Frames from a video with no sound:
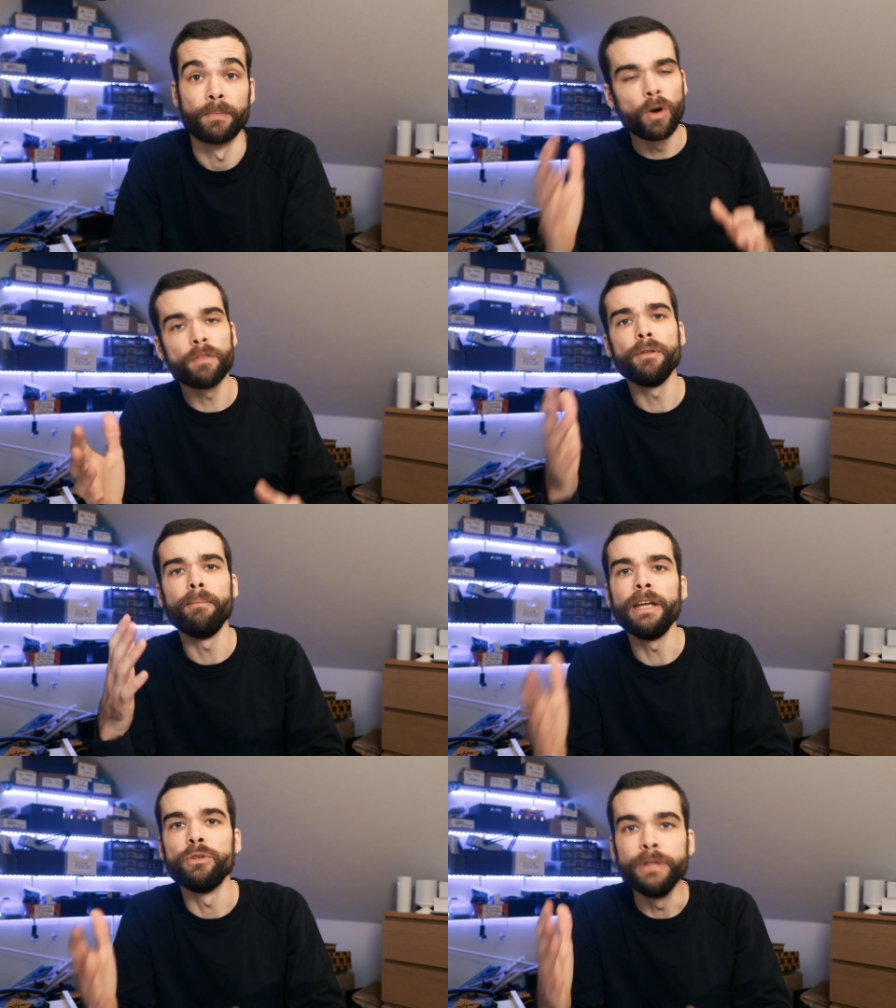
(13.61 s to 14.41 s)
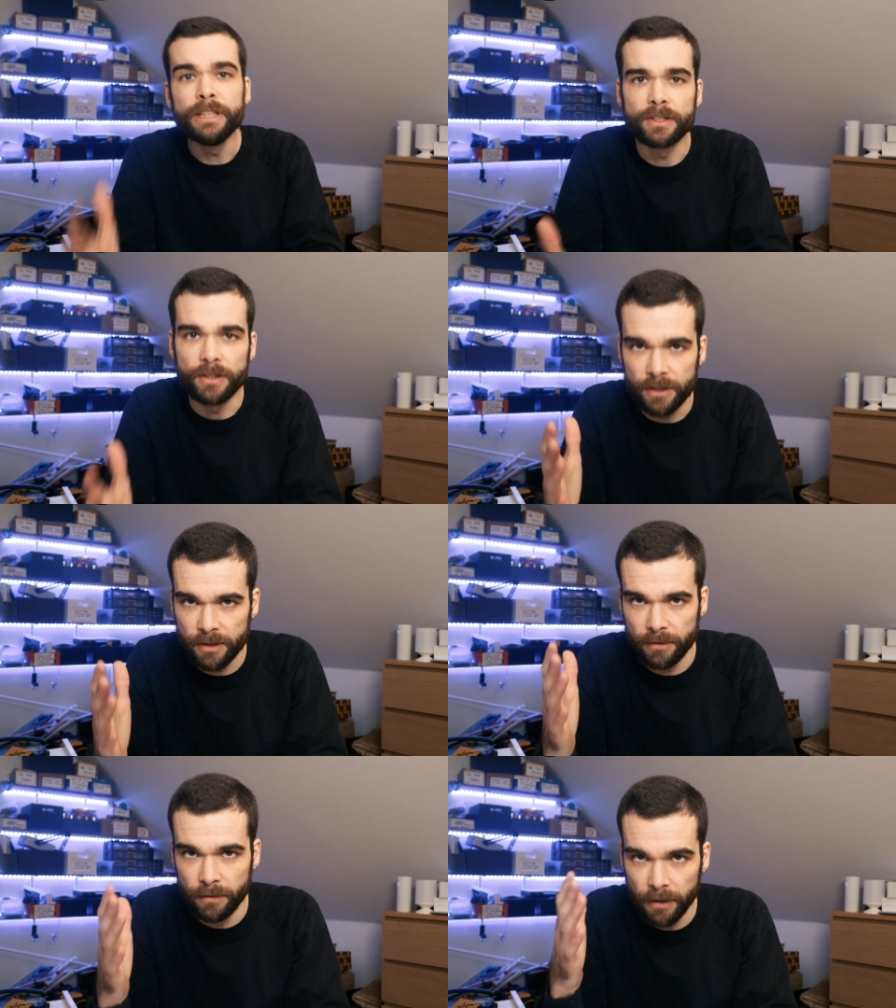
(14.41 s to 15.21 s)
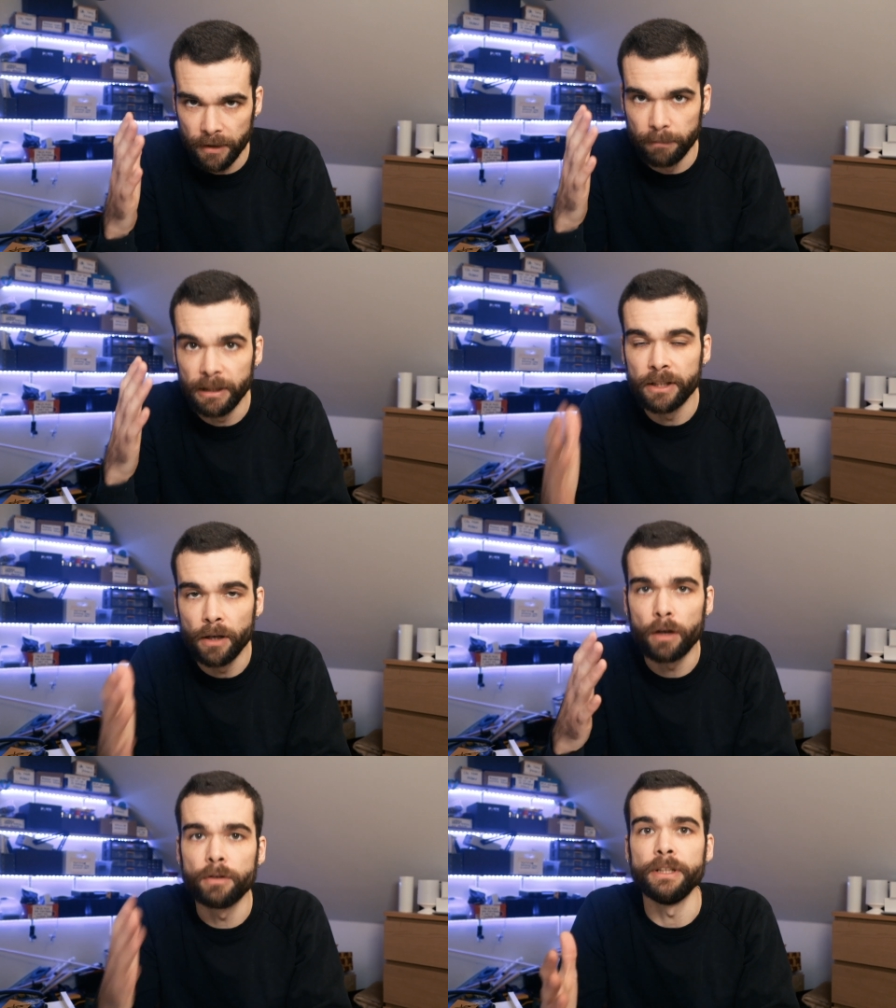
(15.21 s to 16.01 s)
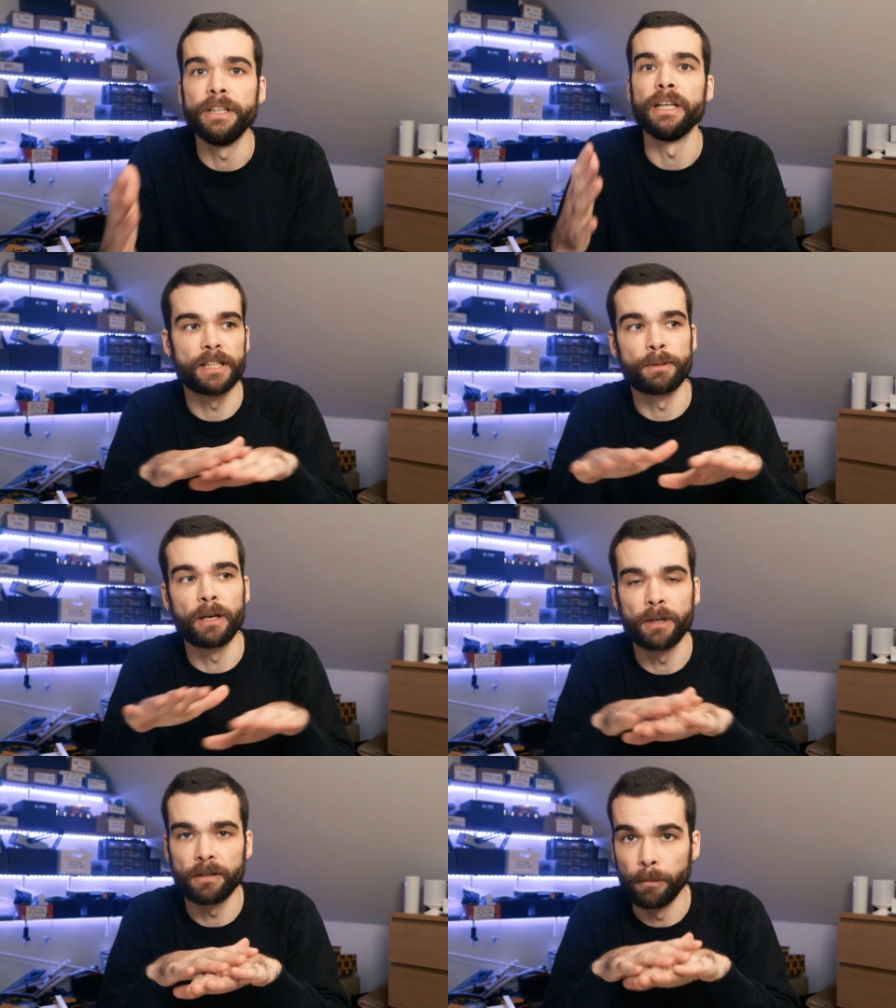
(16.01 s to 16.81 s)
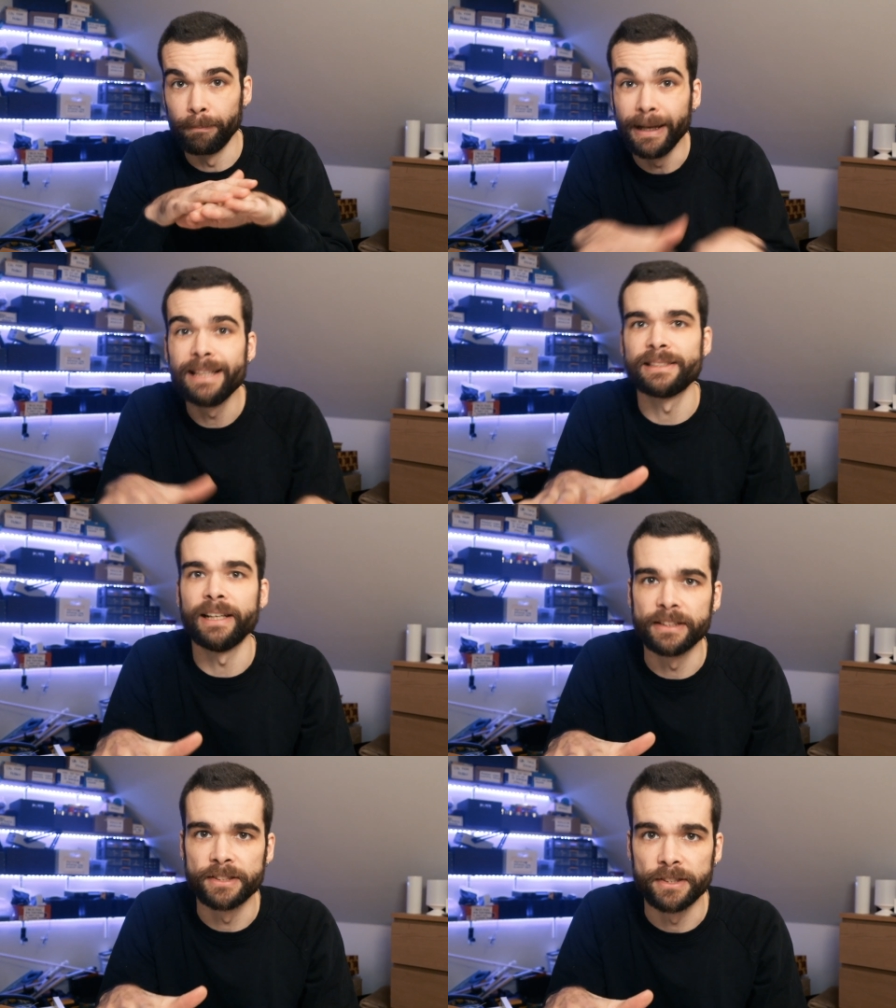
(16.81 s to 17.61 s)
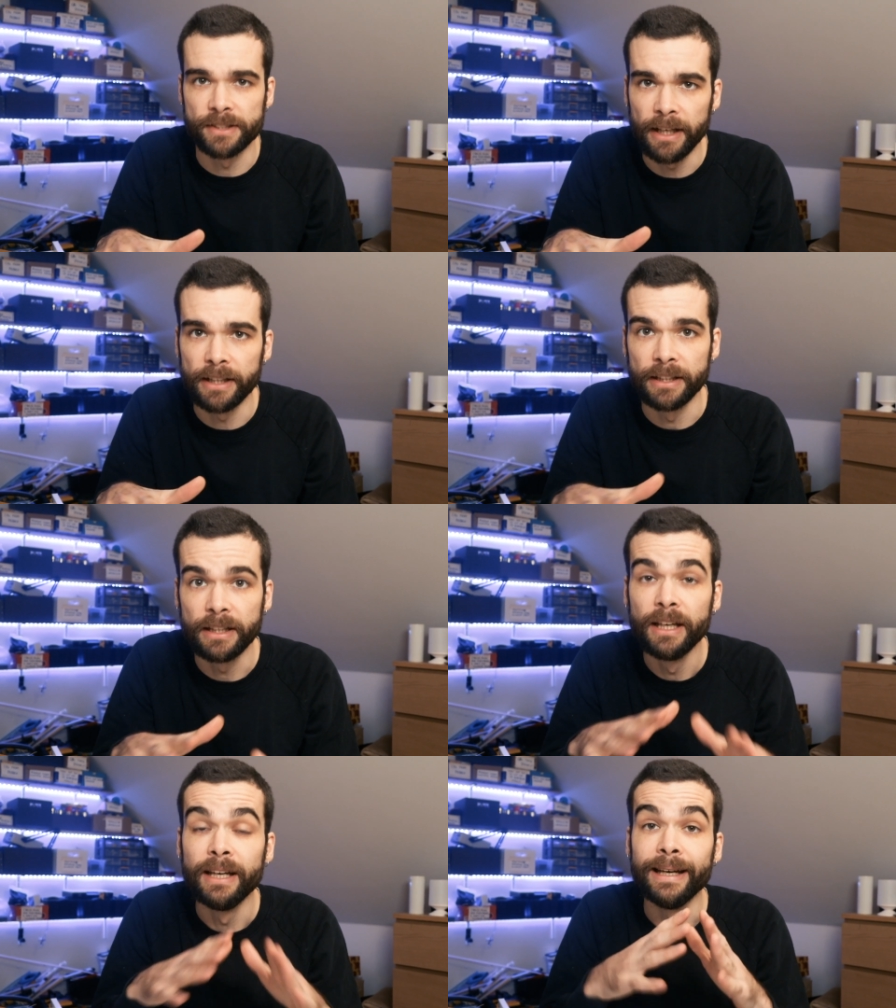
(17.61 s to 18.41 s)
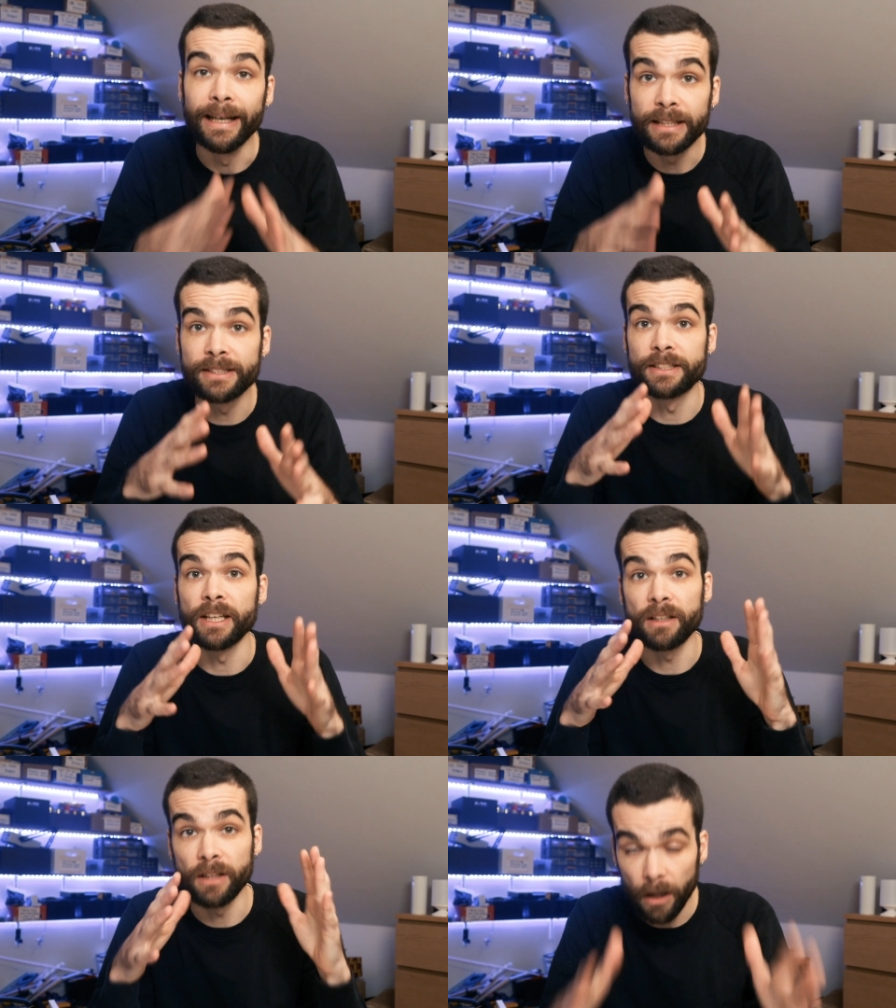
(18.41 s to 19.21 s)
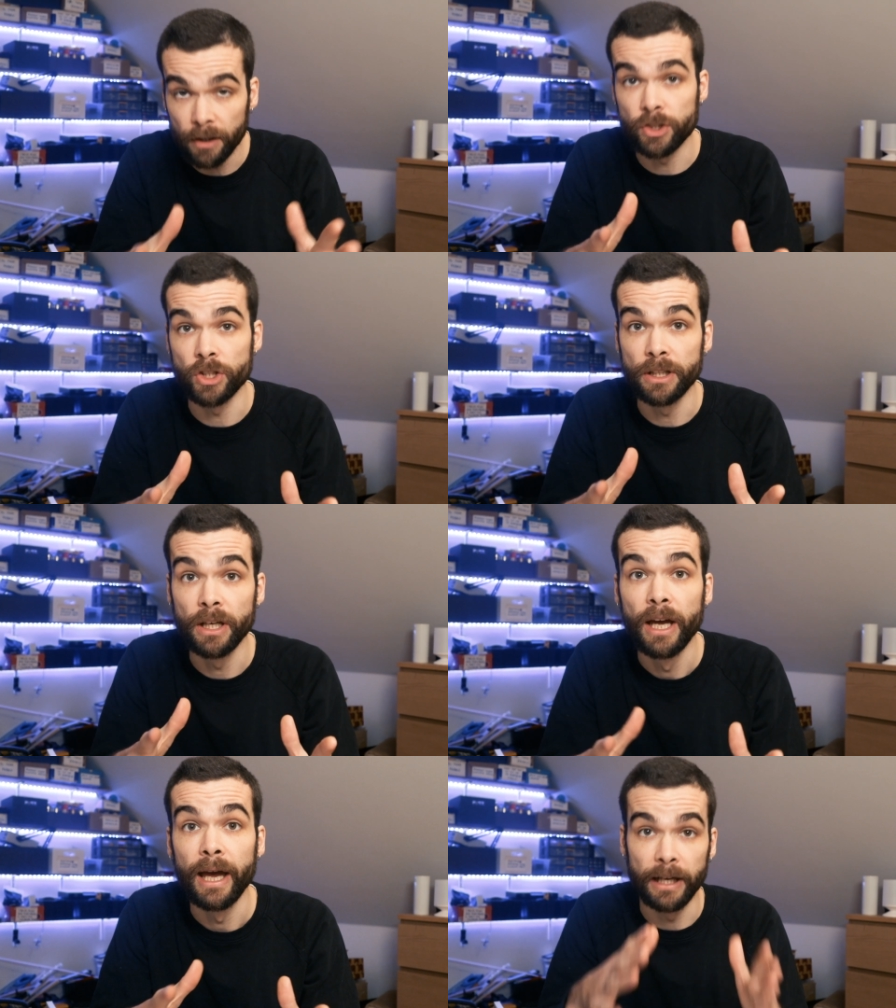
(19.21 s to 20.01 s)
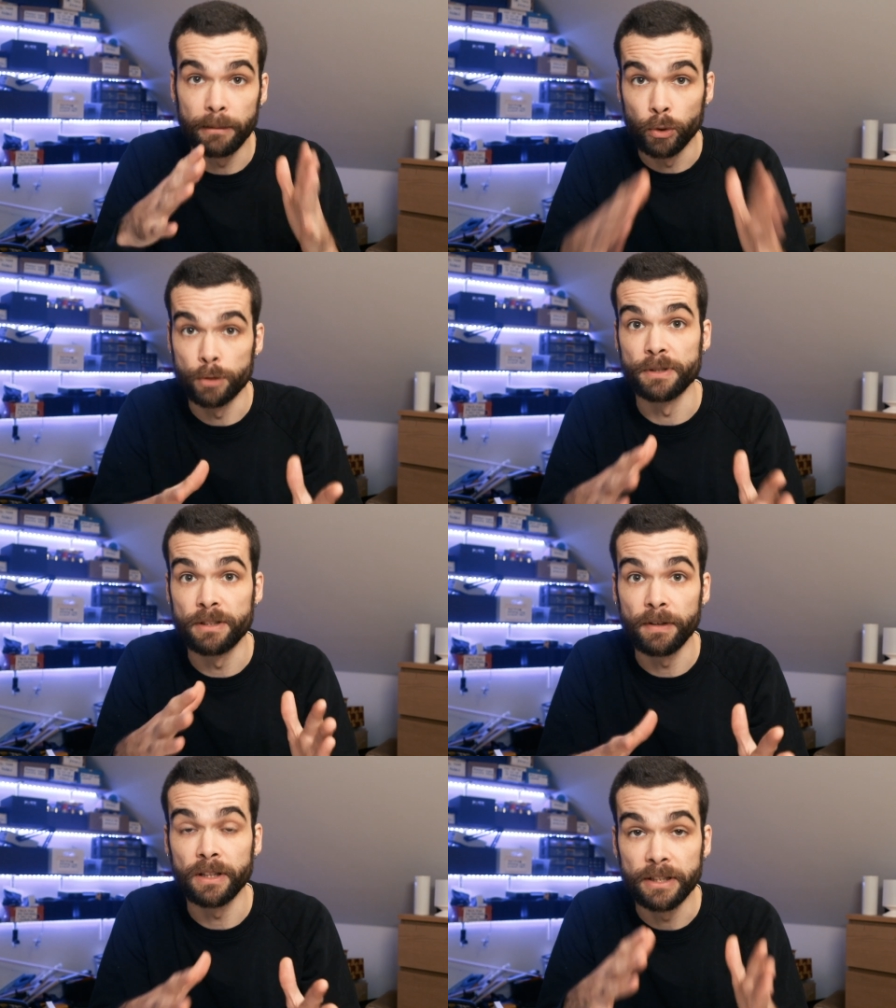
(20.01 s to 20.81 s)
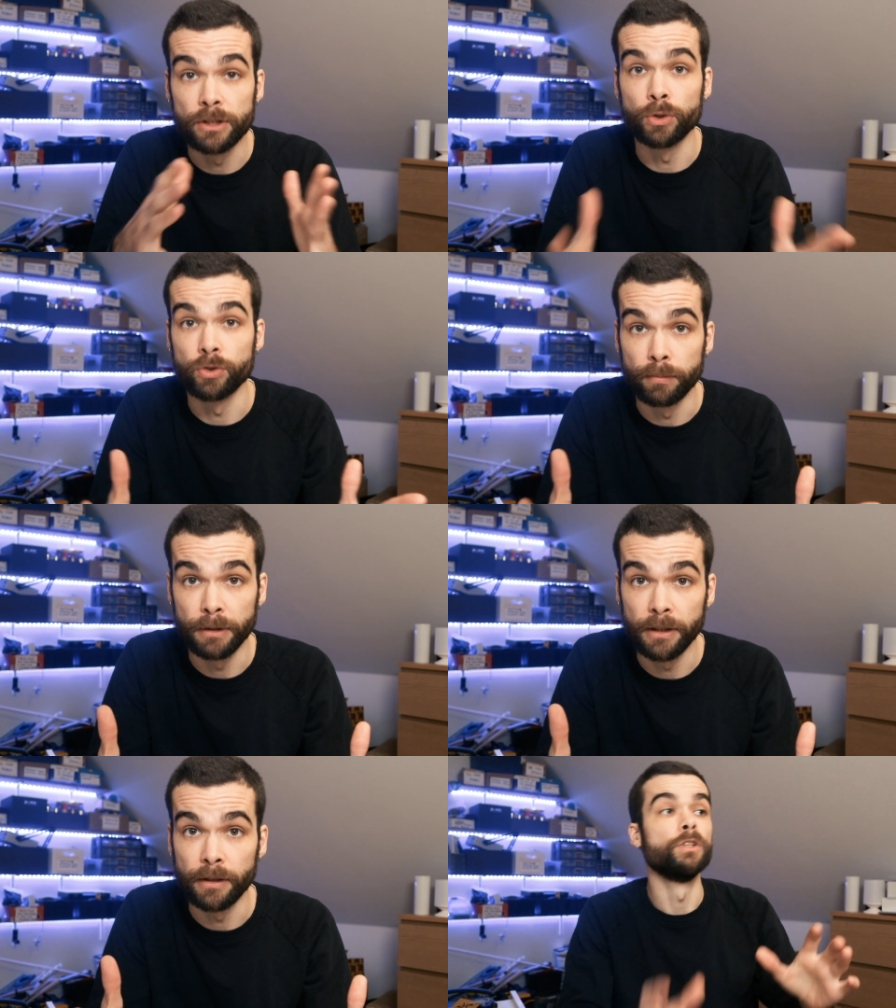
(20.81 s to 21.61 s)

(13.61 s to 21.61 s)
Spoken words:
One of the main reasons that mediocrity has become kind of a baseline in society is technology, and more specifically social media.